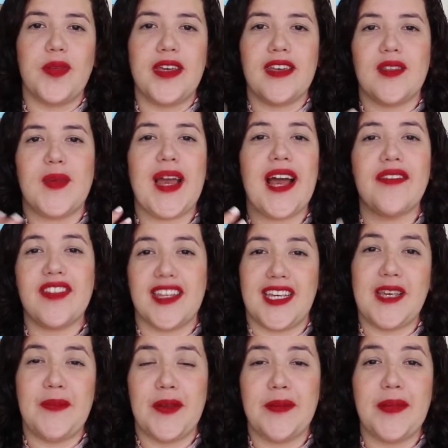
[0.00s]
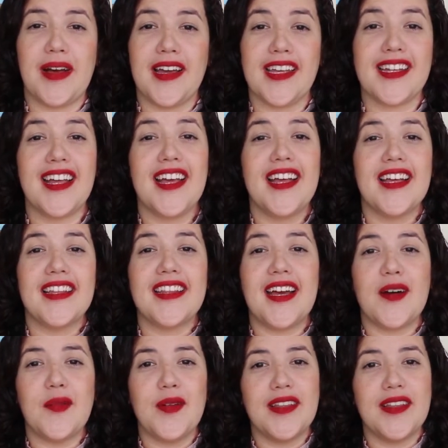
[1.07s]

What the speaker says: because we have to keep in mind that